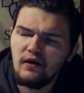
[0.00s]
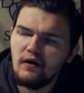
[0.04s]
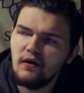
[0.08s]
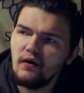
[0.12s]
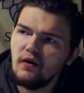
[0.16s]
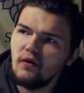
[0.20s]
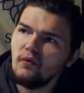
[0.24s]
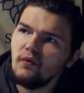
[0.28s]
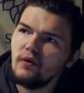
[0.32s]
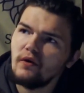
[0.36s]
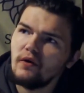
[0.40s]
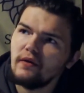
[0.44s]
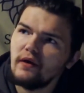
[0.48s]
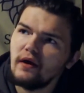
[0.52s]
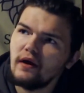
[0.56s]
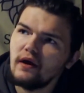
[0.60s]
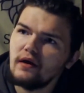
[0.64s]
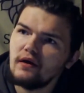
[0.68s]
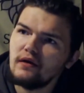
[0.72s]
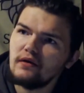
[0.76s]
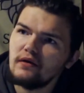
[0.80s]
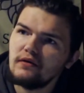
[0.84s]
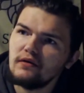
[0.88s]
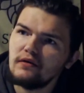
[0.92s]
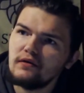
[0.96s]
When
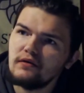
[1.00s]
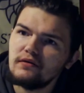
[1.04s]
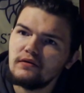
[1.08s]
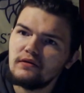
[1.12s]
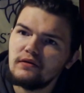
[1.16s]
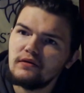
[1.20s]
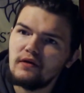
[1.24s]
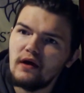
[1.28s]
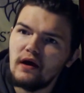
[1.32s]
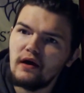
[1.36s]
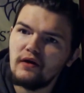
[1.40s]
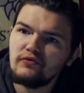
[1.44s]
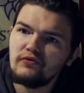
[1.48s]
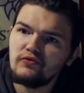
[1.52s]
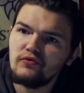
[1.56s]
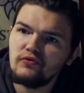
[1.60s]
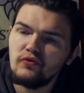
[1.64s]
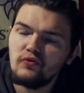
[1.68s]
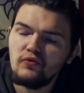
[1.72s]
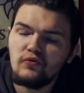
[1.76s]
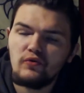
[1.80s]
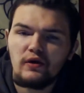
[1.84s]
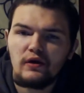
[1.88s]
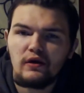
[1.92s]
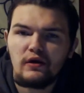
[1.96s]
they attached to
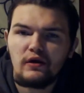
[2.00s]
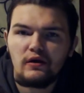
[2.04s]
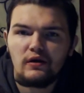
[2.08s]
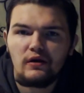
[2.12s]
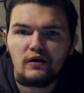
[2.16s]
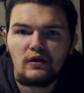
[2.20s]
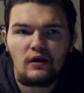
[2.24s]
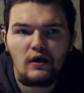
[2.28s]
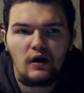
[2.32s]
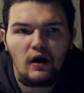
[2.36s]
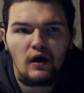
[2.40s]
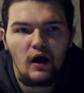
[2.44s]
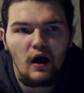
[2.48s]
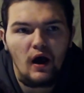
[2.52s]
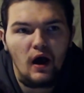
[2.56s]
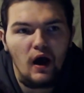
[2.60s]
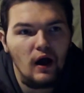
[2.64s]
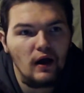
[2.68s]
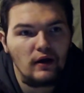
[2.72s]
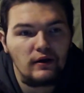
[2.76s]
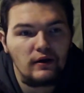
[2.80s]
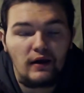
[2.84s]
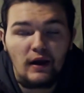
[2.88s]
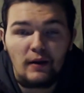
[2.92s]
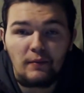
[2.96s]
me, I
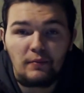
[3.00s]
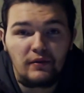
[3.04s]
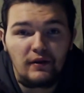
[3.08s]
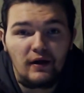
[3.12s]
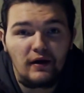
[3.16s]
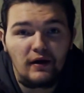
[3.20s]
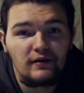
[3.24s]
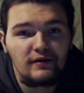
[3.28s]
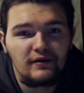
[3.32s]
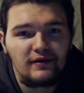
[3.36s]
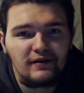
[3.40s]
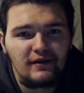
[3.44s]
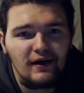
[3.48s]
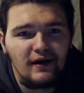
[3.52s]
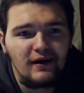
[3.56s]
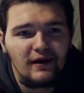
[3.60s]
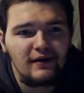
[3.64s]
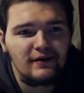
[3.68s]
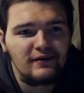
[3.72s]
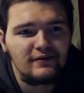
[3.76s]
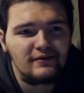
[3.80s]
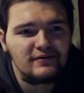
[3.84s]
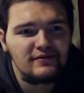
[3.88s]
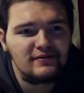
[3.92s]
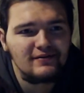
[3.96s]
can't pronounce her name,
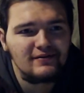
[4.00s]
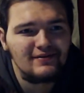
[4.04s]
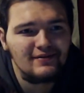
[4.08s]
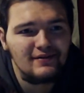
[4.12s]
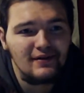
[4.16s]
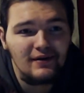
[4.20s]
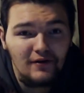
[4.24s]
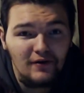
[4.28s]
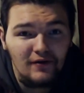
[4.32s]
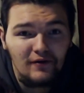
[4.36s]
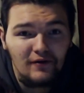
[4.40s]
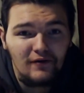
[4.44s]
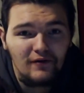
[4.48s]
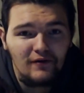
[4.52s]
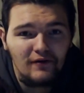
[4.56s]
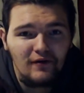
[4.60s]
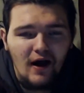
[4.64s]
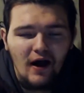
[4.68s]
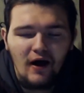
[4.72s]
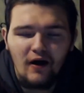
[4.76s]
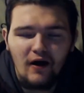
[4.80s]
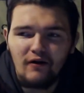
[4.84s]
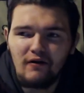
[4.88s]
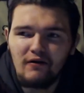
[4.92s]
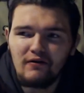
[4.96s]
still
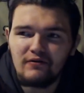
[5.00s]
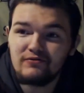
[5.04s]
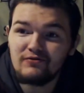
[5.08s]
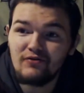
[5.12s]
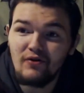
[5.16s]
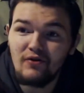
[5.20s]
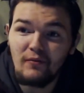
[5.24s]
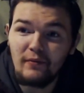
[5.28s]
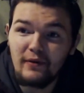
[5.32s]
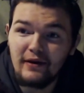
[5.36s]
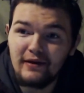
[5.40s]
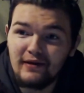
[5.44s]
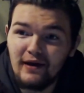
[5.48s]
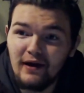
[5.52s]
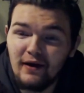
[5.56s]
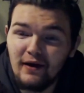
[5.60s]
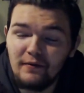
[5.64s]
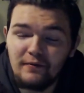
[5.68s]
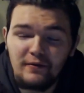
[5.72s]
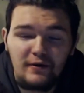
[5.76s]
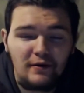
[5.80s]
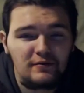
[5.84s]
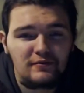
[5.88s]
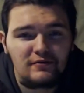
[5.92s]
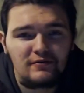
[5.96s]
out so many damn
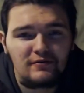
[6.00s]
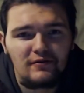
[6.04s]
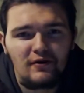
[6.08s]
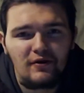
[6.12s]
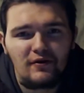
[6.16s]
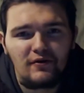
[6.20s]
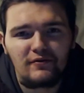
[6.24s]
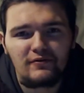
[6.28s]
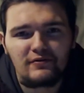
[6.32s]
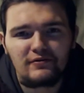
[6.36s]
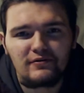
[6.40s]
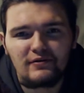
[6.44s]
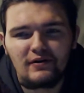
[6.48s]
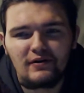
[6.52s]
episodes